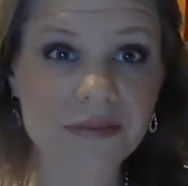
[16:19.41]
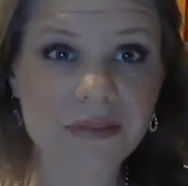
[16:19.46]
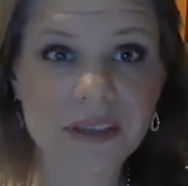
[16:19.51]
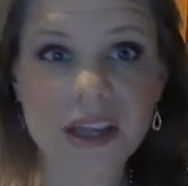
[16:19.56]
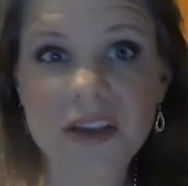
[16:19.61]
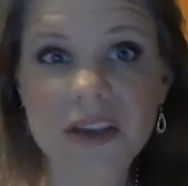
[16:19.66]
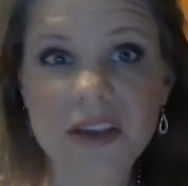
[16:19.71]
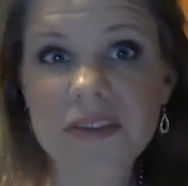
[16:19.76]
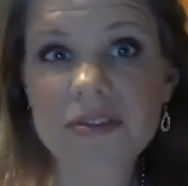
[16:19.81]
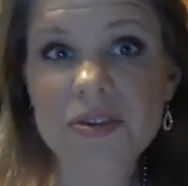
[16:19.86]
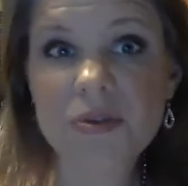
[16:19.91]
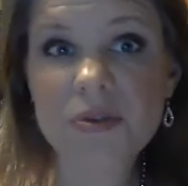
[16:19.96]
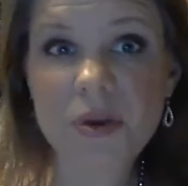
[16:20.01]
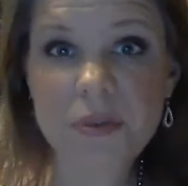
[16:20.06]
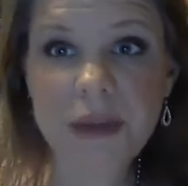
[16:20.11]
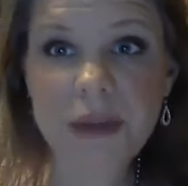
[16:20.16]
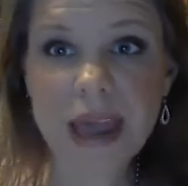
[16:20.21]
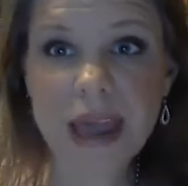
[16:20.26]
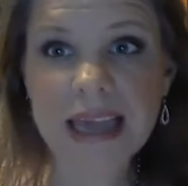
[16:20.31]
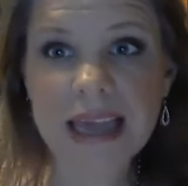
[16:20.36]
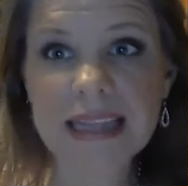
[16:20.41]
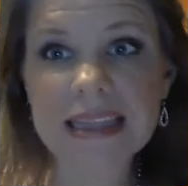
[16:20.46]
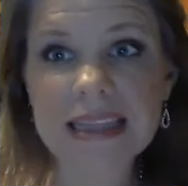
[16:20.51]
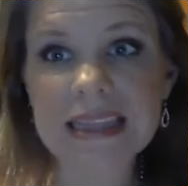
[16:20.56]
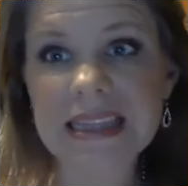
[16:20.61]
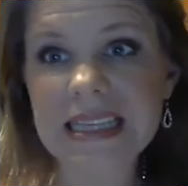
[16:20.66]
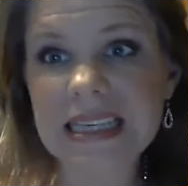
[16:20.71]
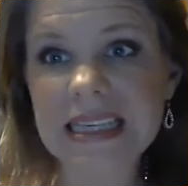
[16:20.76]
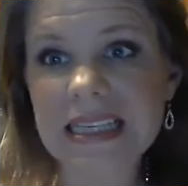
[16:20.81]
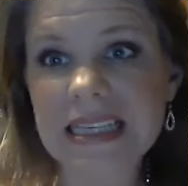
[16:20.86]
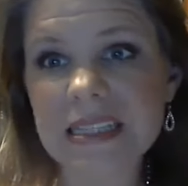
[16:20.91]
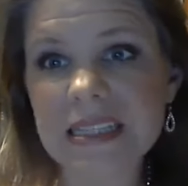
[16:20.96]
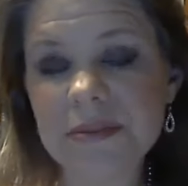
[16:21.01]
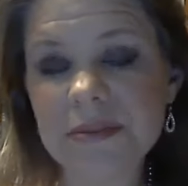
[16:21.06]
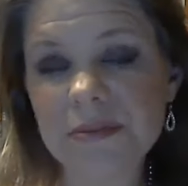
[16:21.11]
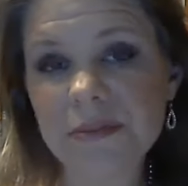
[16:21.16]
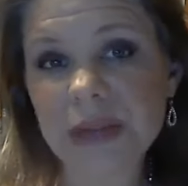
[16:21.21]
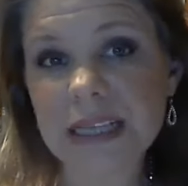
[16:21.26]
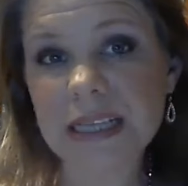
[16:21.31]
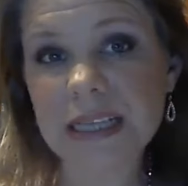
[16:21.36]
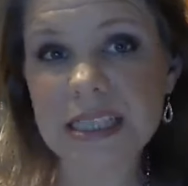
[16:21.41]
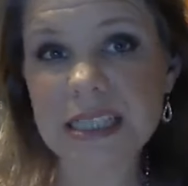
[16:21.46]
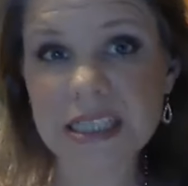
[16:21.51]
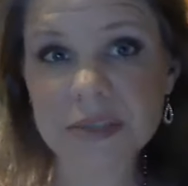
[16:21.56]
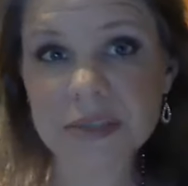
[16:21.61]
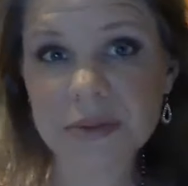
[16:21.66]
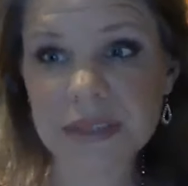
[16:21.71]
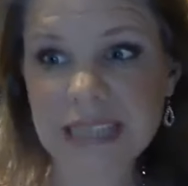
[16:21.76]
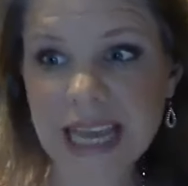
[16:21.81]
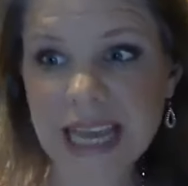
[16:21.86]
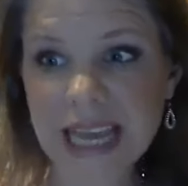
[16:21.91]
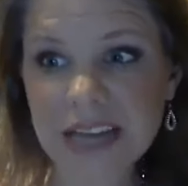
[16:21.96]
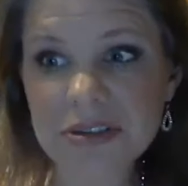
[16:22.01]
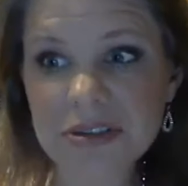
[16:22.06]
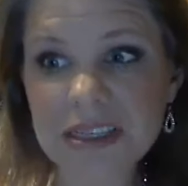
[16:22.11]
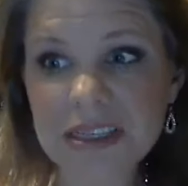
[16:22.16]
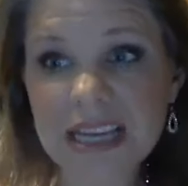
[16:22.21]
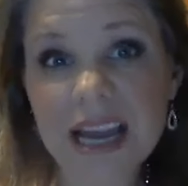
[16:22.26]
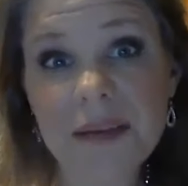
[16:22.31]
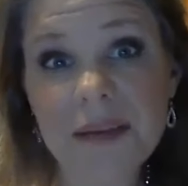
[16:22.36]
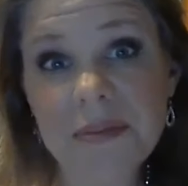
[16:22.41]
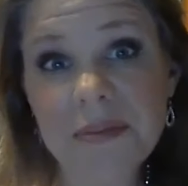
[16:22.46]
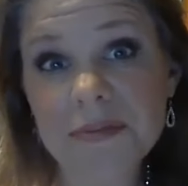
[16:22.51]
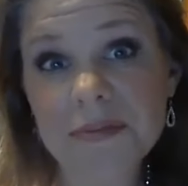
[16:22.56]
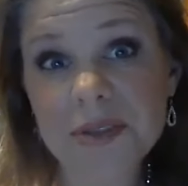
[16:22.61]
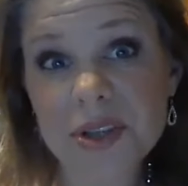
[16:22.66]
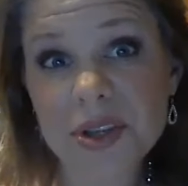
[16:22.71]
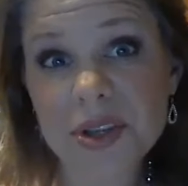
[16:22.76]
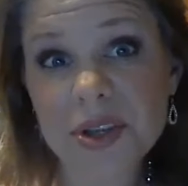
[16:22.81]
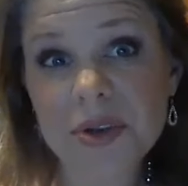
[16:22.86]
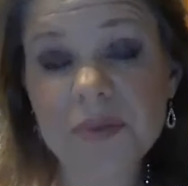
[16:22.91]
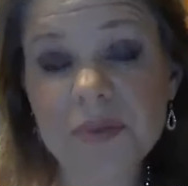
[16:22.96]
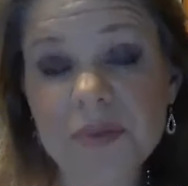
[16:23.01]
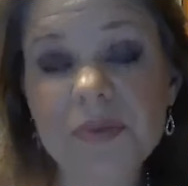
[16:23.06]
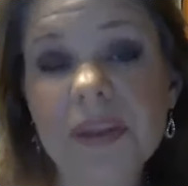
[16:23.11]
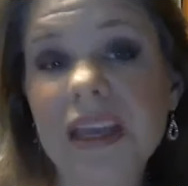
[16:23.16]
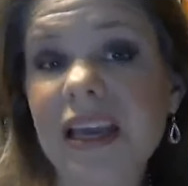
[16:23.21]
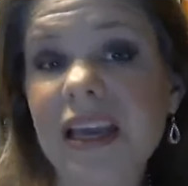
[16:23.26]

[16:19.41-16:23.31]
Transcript: If you obey it, these blessings will naturally come to you.